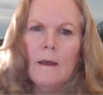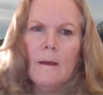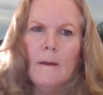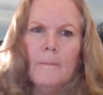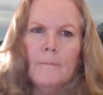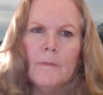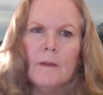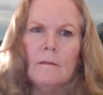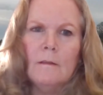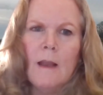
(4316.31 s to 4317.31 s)

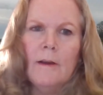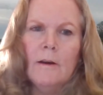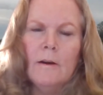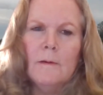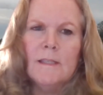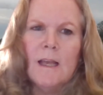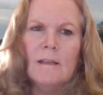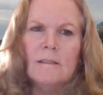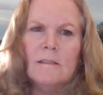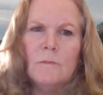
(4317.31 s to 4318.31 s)
Larry Hurwitz
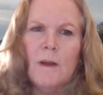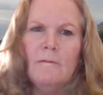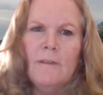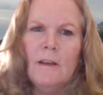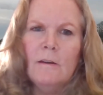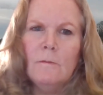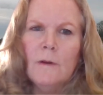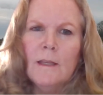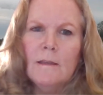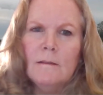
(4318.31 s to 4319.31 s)
asks, when Vineyard
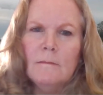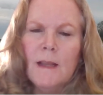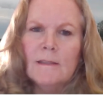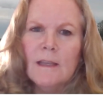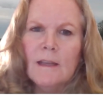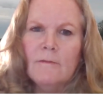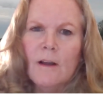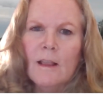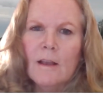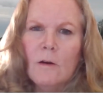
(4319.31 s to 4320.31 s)
Wind makes
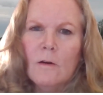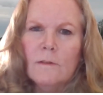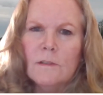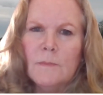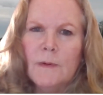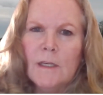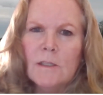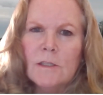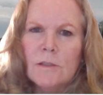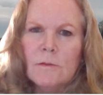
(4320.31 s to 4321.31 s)
landfall at Covell's
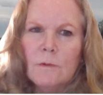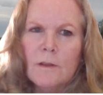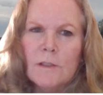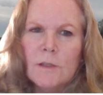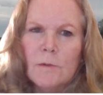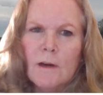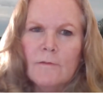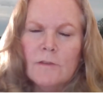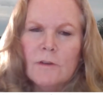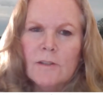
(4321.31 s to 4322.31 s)
Beach, will the sewer
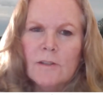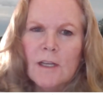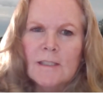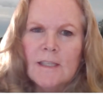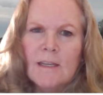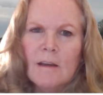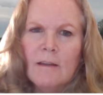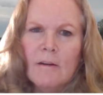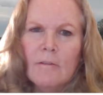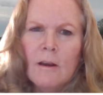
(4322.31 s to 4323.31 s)
infrastructure extend
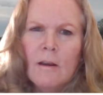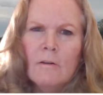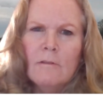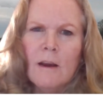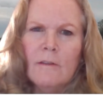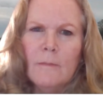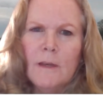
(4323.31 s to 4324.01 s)
down Craigville